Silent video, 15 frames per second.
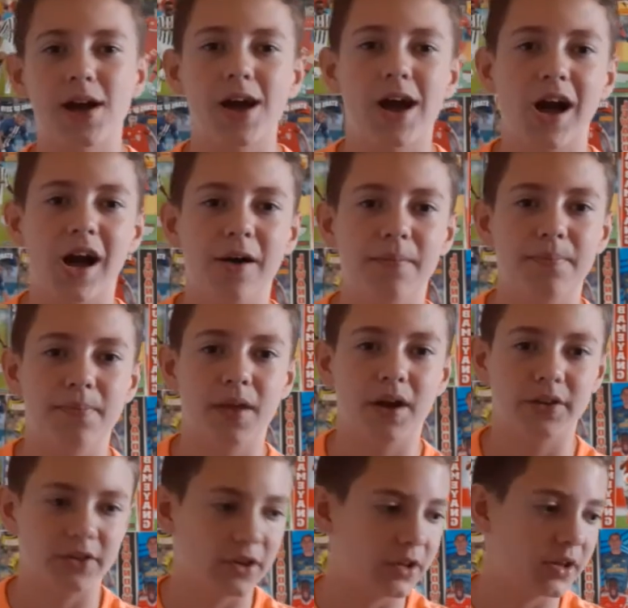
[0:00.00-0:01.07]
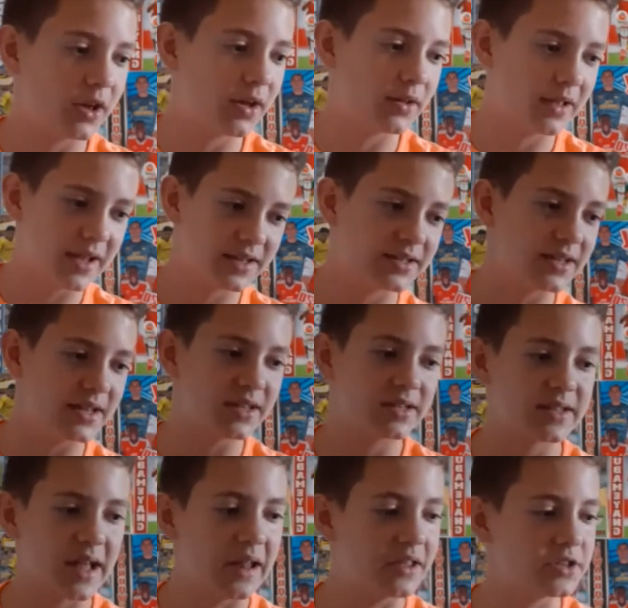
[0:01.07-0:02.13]
I don't know, unless it
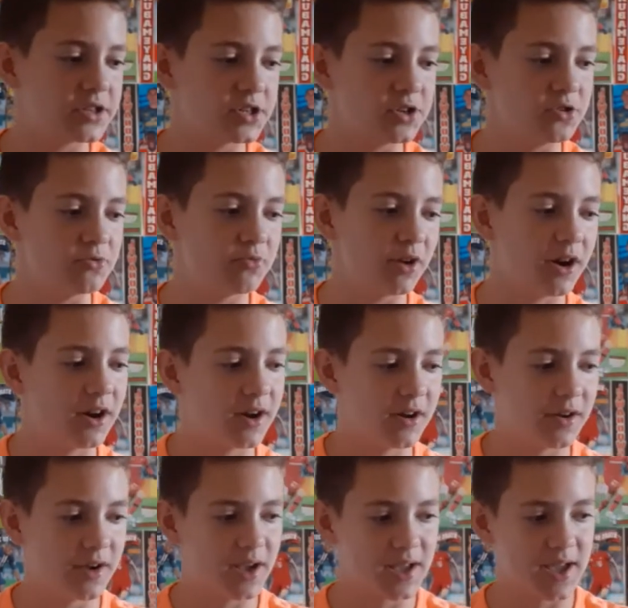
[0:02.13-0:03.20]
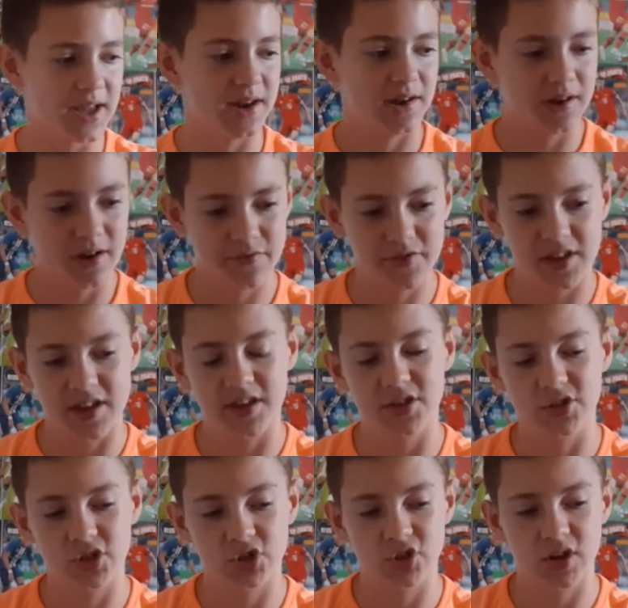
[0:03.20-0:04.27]
is Salisu, but again, I think
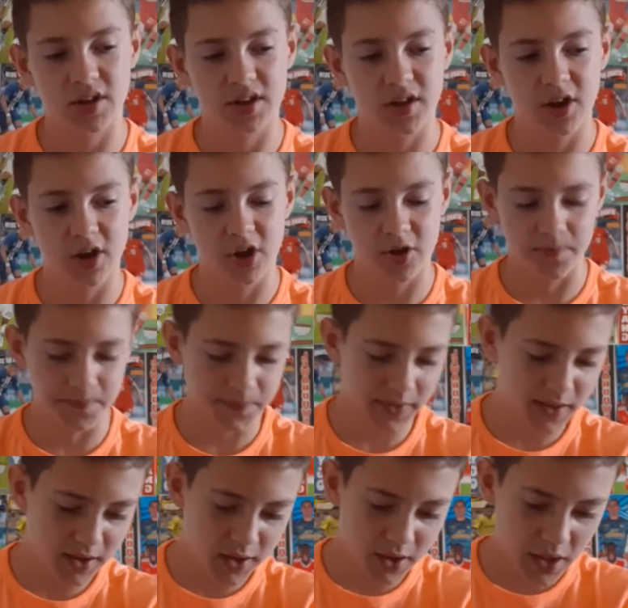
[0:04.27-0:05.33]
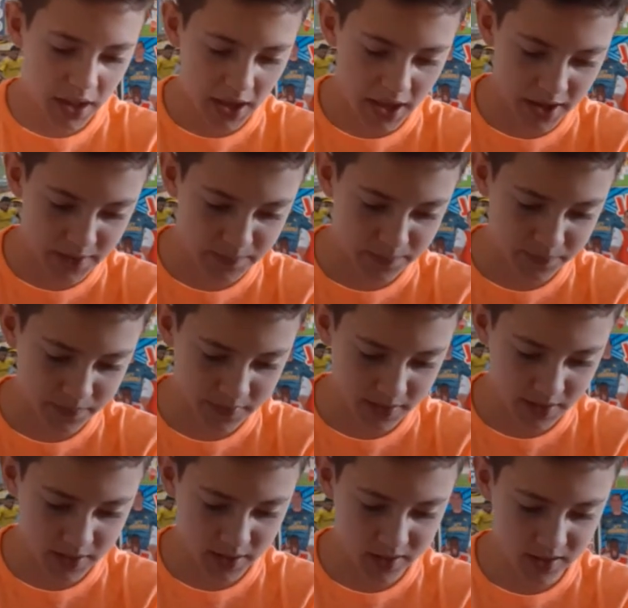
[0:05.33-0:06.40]
he's just training at home.
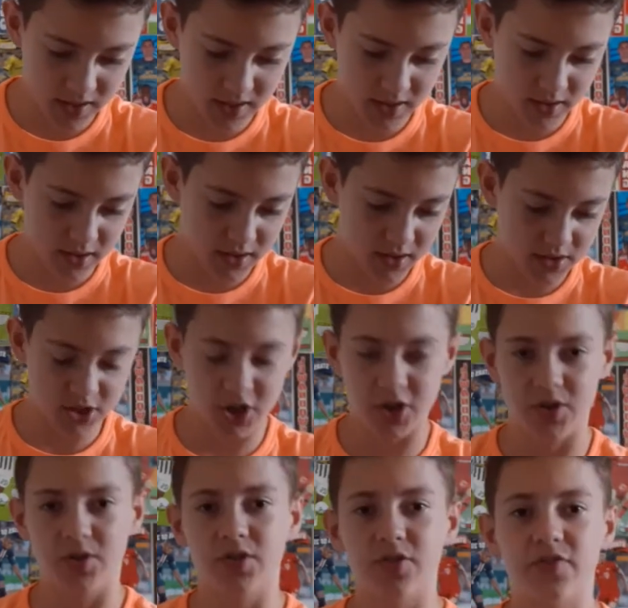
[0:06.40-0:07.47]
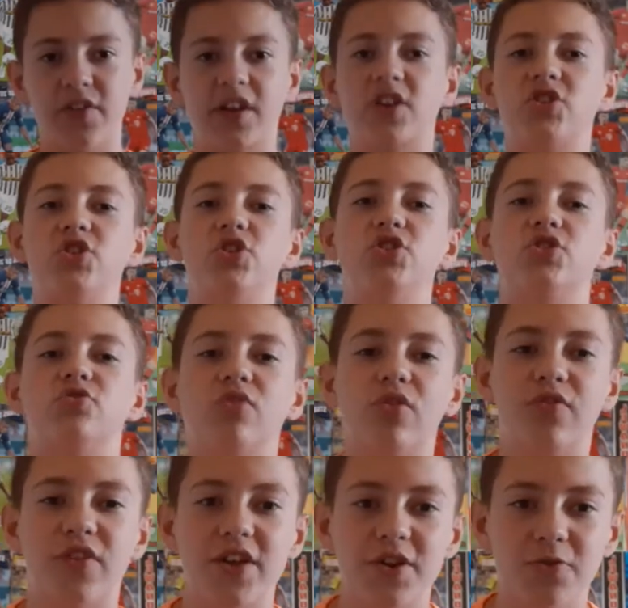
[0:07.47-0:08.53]
And then, so the fixtures
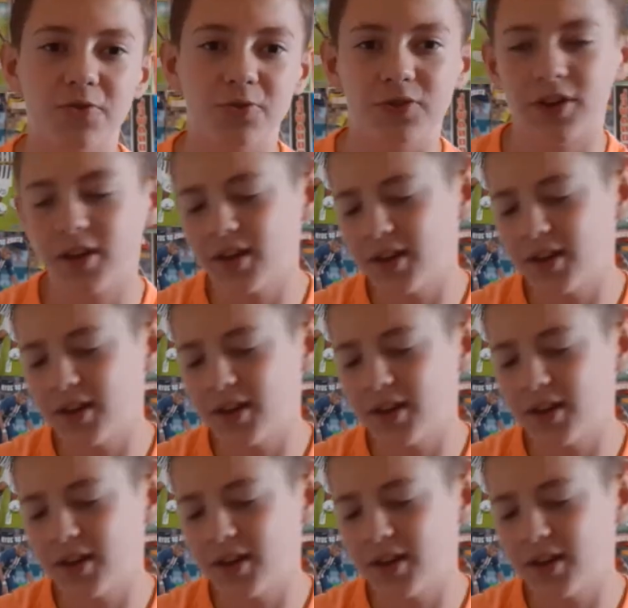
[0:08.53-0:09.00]
revealed.